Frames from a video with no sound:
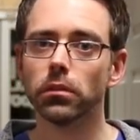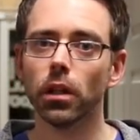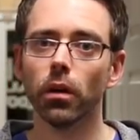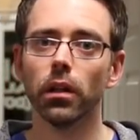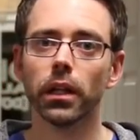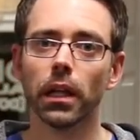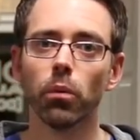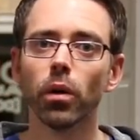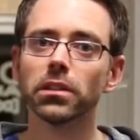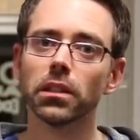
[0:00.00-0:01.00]

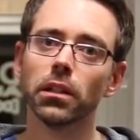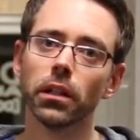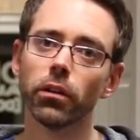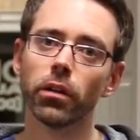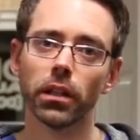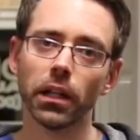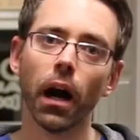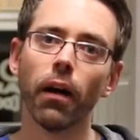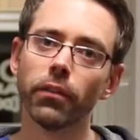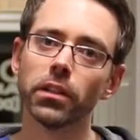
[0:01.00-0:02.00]
It wasn't glaringly
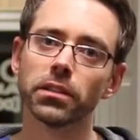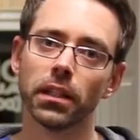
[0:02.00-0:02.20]
obvious